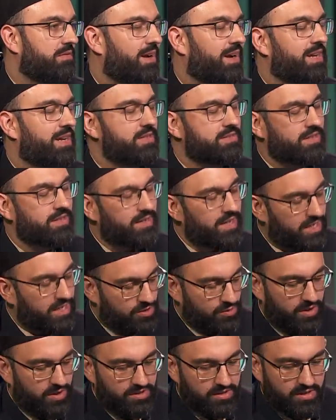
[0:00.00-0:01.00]
I guess the
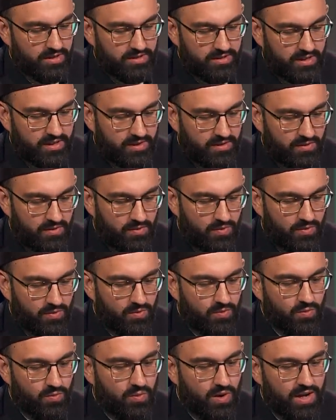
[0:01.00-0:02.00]
next question is then,
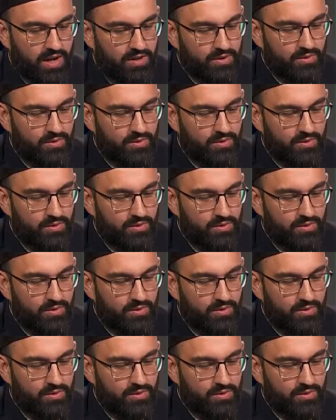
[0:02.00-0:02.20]
why